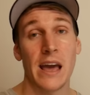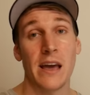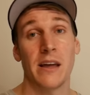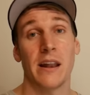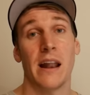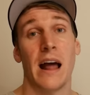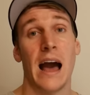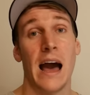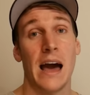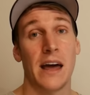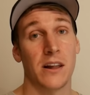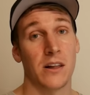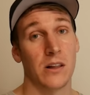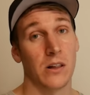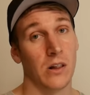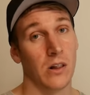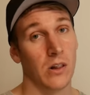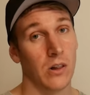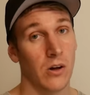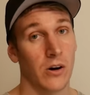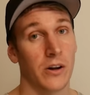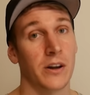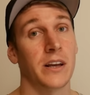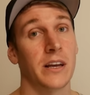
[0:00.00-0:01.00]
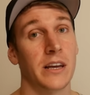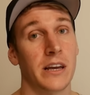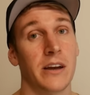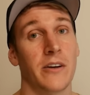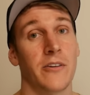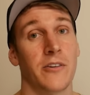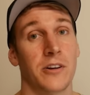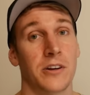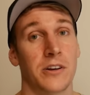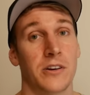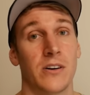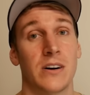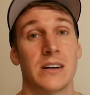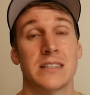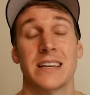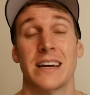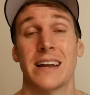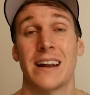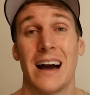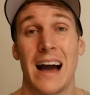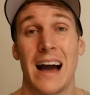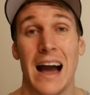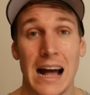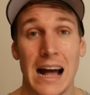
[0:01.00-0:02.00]
It had a lot of gear on it, guys,
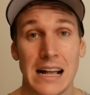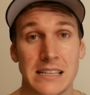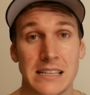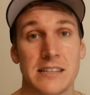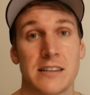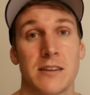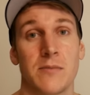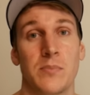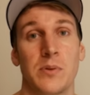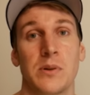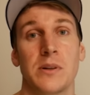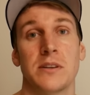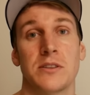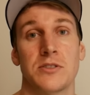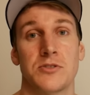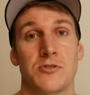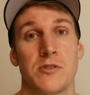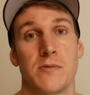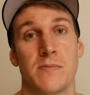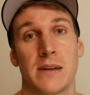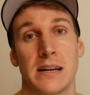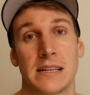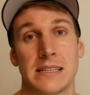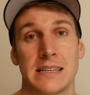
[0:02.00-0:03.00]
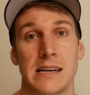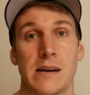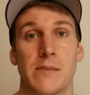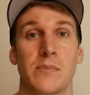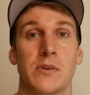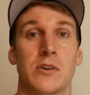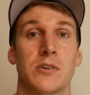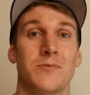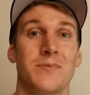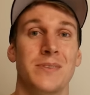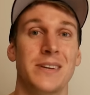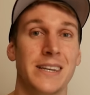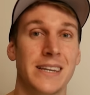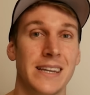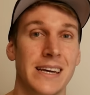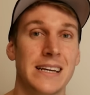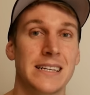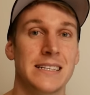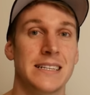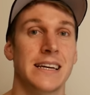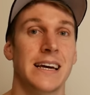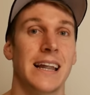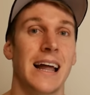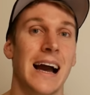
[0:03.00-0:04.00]
and I had to completely strip that down because we
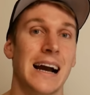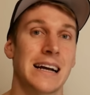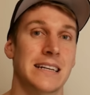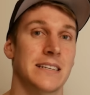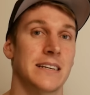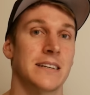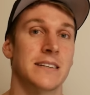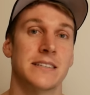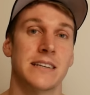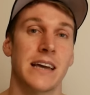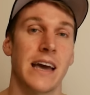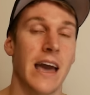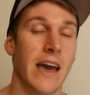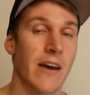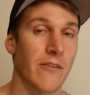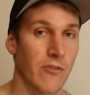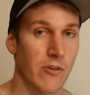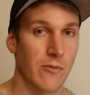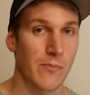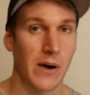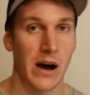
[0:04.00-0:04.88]
need to get access to every